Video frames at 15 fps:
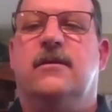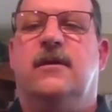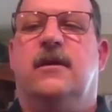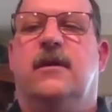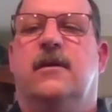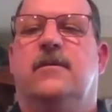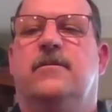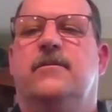
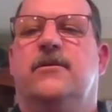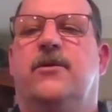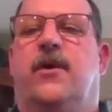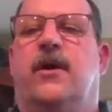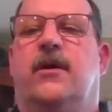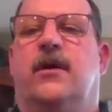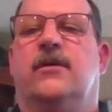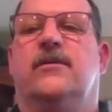to
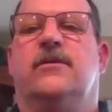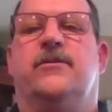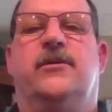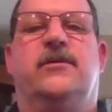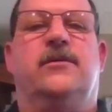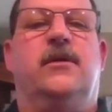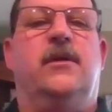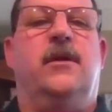our
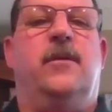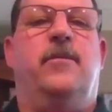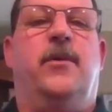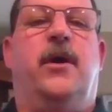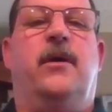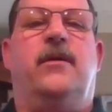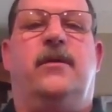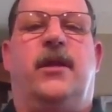customers,
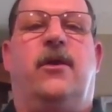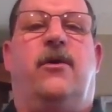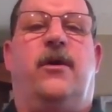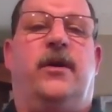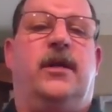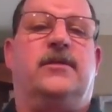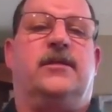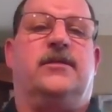but they
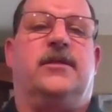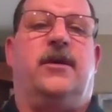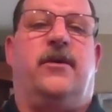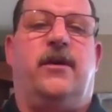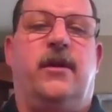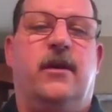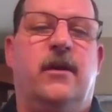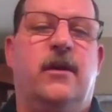are
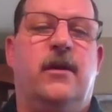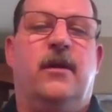necessary.